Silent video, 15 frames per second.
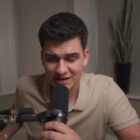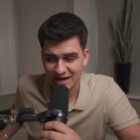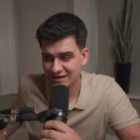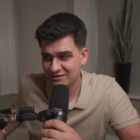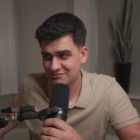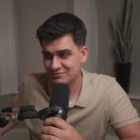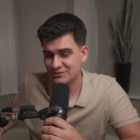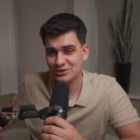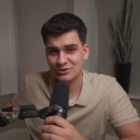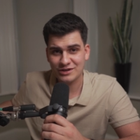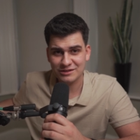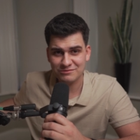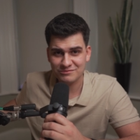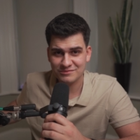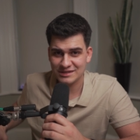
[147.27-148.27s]
and you
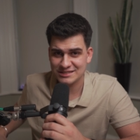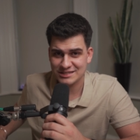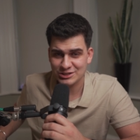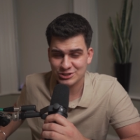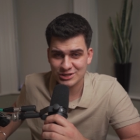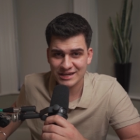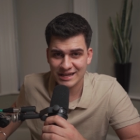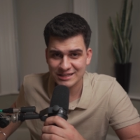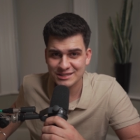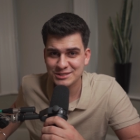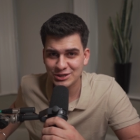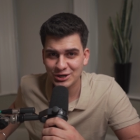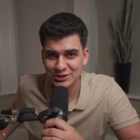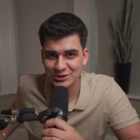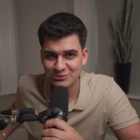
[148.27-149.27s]
can essentially get
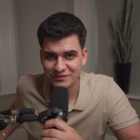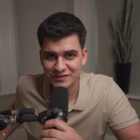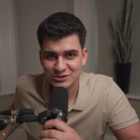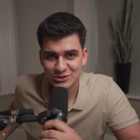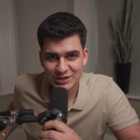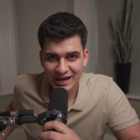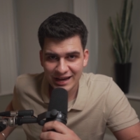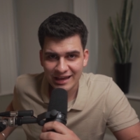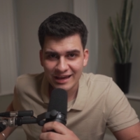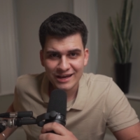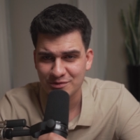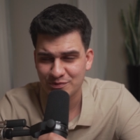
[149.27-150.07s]
started with it today.